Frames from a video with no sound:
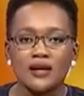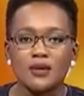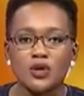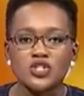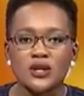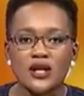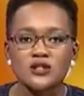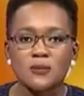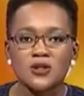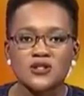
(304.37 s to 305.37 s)
Immigration
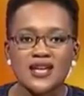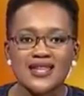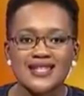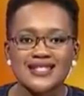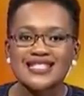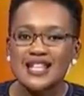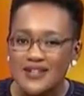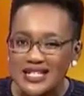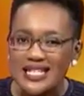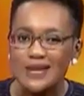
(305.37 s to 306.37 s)
experts say there's a
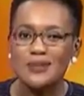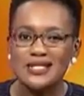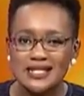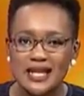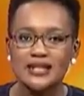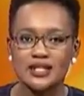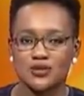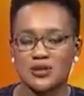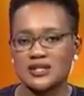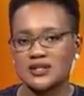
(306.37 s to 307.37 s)
70%
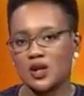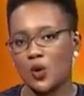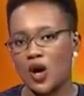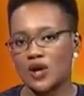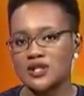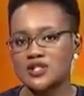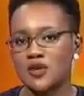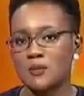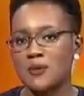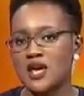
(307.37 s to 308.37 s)
increase in inquiries
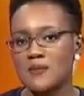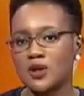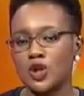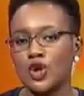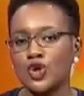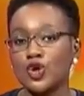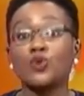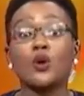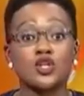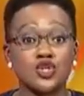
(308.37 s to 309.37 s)
from people
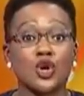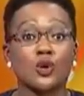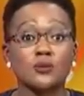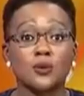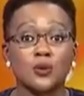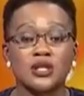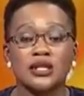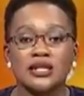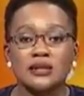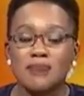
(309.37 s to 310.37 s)
who want to go abroad.
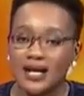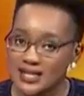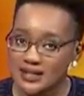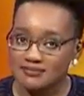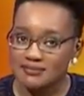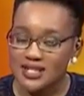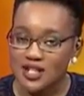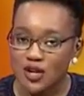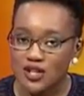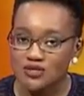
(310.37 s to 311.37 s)
But
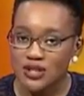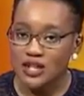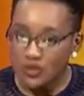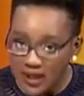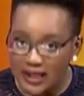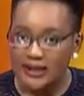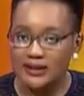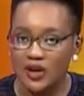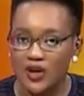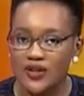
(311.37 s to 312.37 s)
is the grass really greener
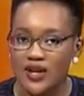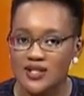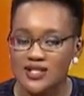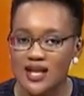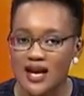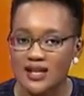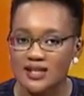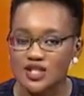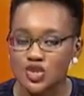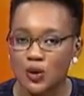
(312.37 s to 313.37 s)
on the other
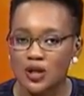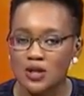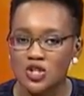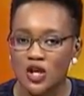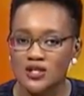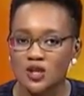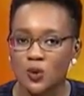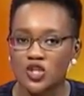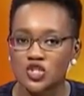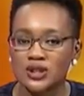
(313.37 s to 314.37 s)
side? Joining me to answer
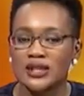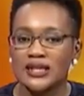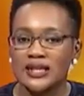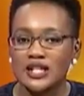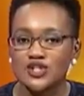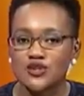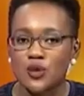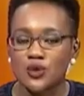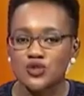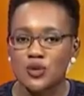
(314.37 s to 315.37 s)
that question is, of
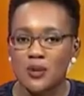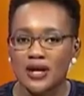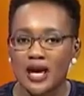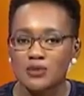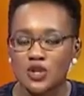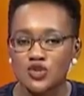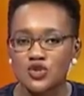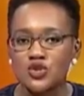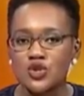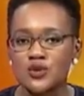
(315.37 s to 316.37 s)
course, from our Cape Town
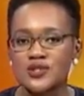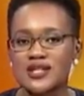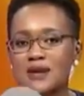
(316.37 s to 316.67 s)
studios,